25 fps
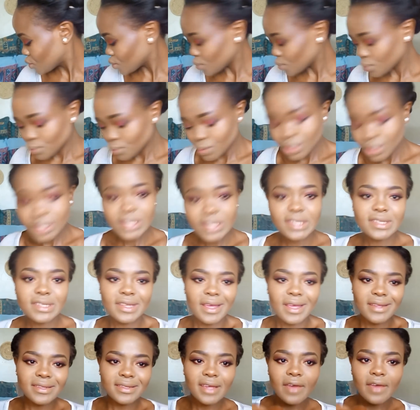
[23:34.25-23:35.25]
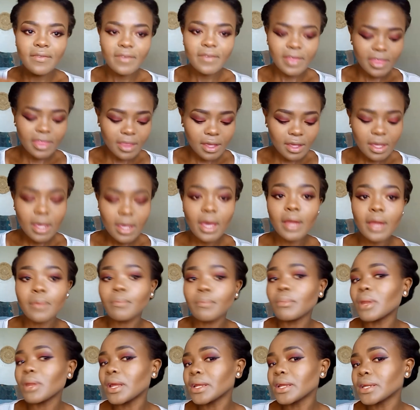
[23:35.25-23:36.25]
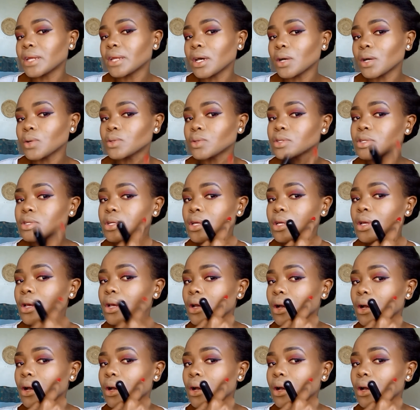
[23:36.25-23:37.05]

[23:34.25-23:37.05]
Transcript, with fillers: to just set everything and blend out